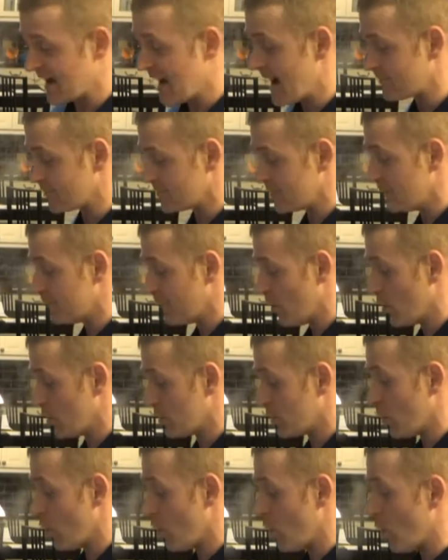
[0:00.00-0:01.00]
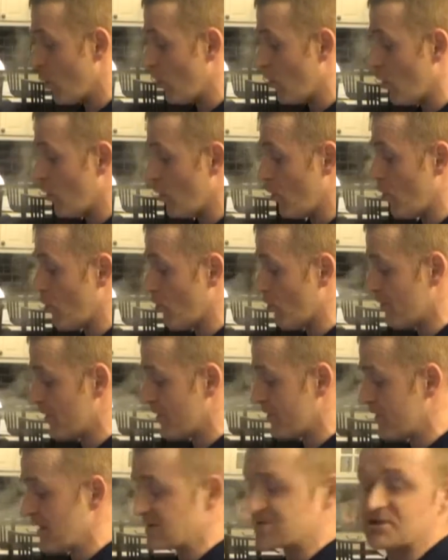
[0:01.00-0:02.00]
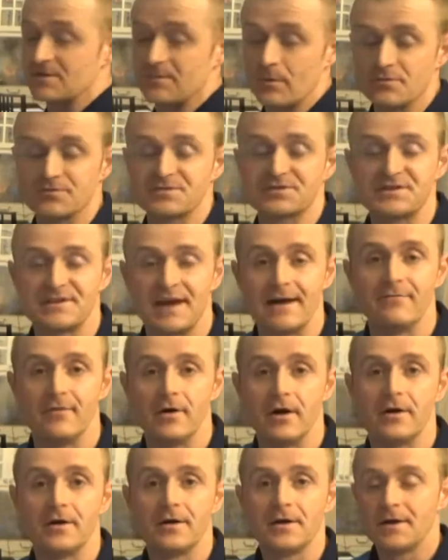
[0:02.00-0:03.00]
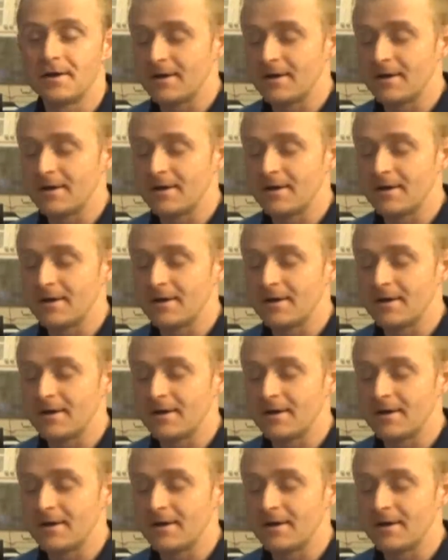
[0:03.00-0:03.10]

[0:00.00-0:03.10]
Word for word: I'm going to boil all the vegetables together,